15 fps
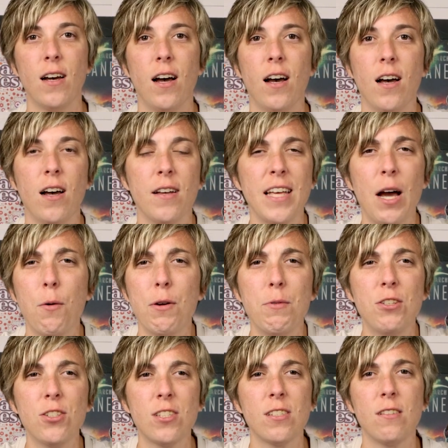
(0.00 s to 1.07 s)
Yeah, we
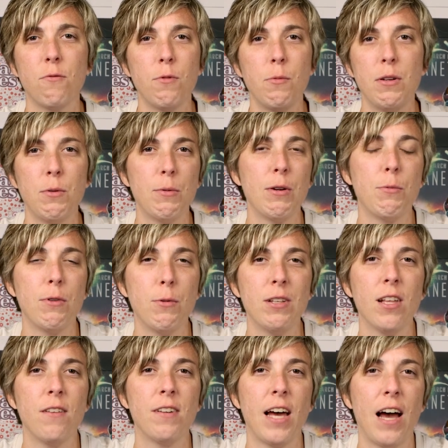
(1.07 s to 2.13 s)
would
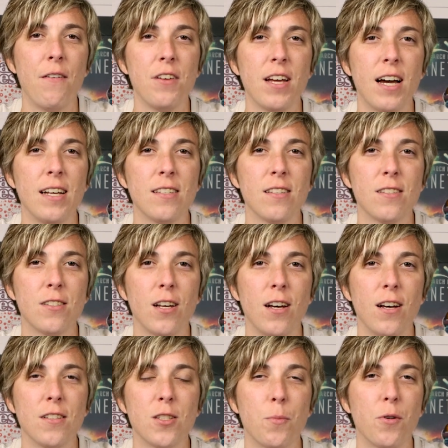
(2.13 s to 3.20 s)
love to have you guys
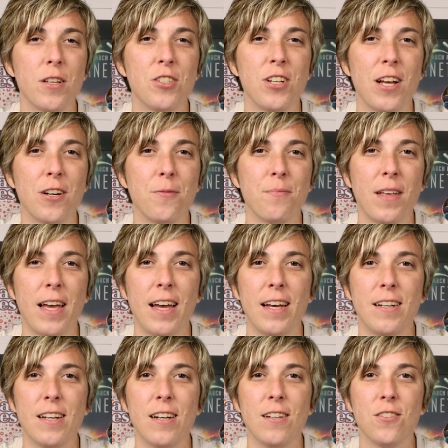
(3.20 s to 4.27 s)
support the channel
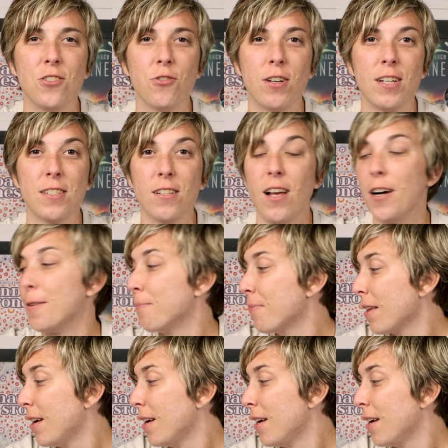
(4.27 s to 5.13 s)
and join us along.